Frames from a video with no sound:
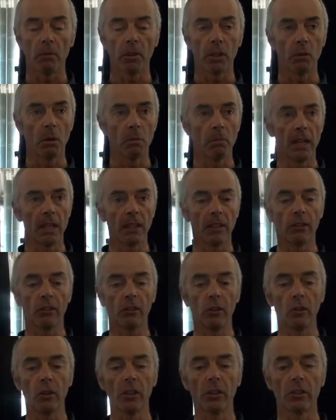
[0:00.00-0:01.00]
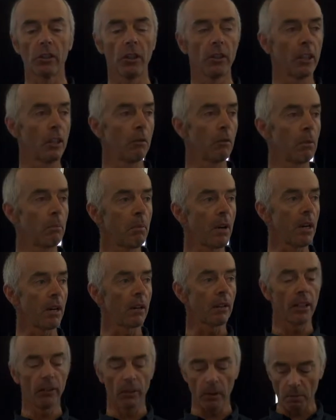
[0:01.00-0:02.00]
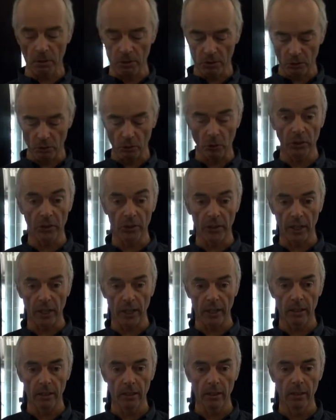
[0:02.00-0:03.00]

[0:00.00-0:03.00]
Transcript: so we painted slogans on it, and we parked these up on the roadside.